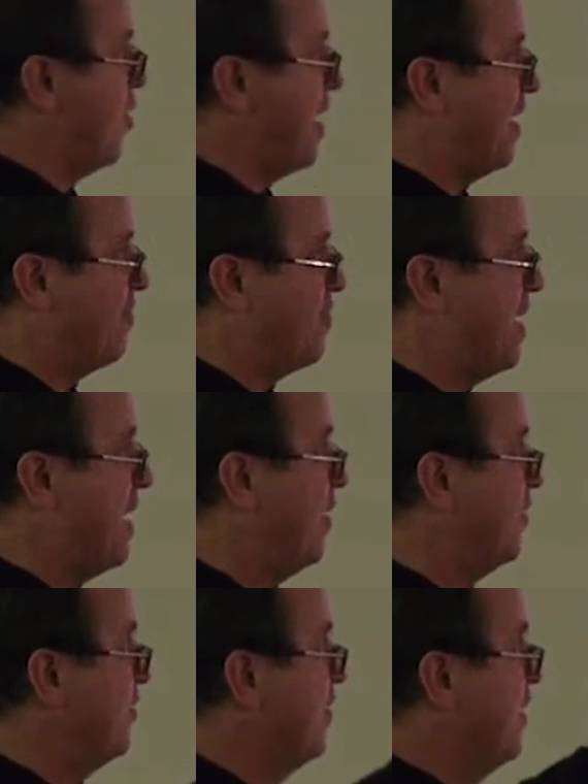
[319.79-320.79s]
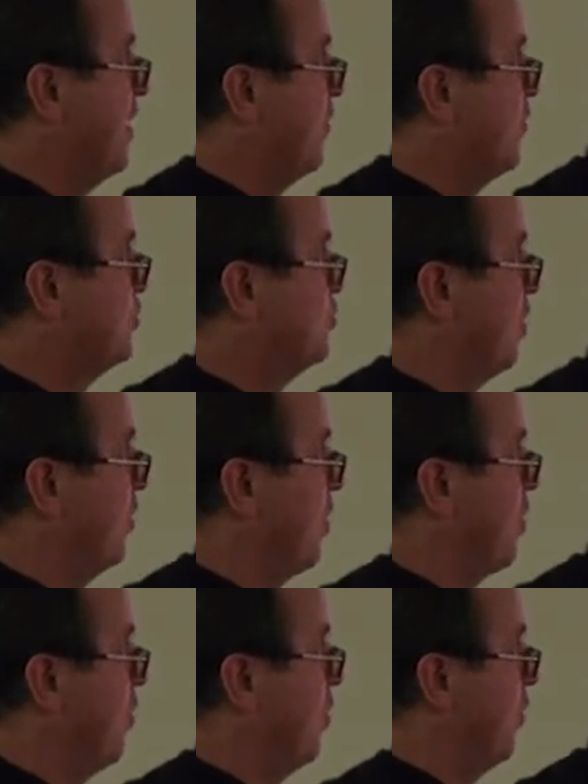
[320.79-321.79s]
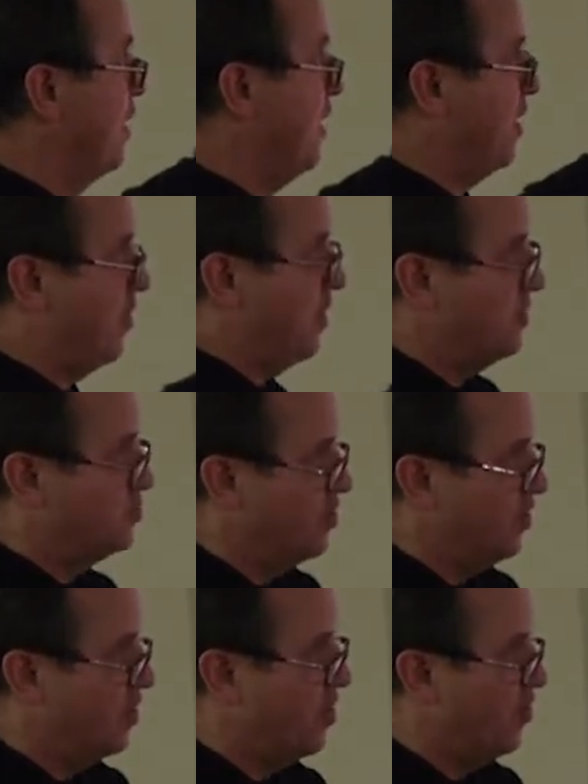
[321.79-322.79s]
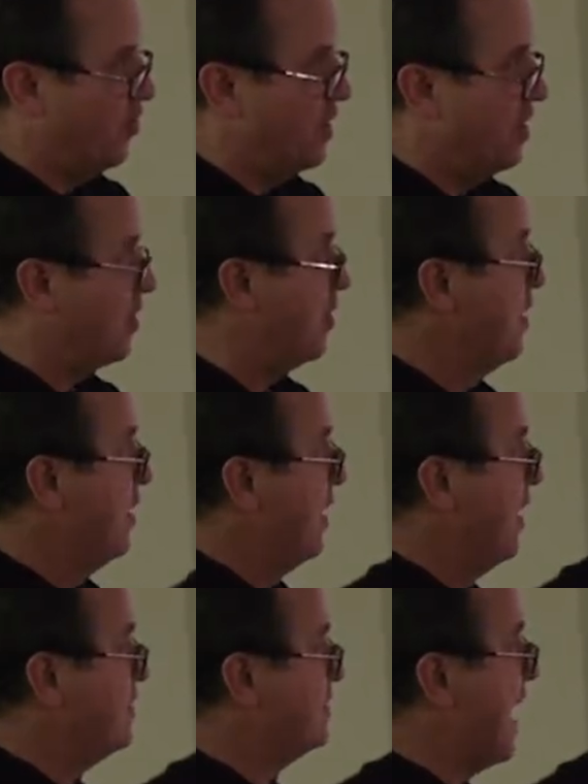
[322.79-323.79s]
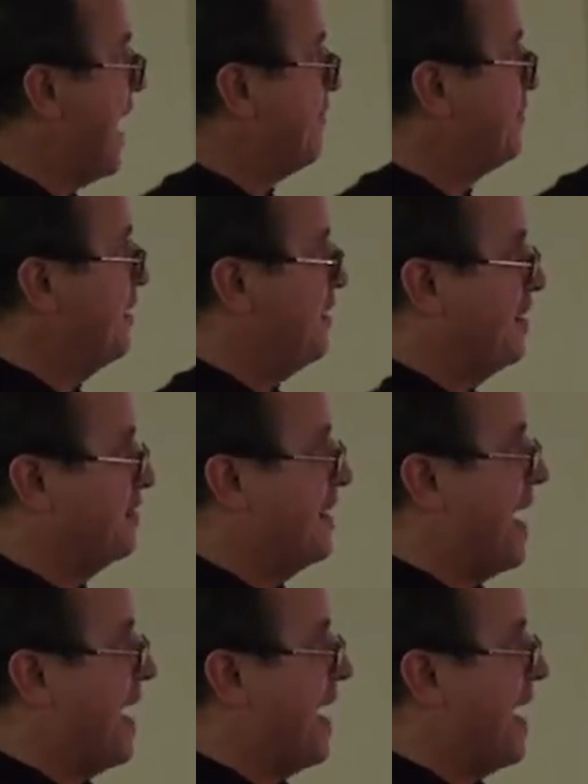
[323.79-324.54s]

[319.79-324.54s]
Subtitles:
out of her mouth. We drilled a hole here and drilled a hole here and tapped it and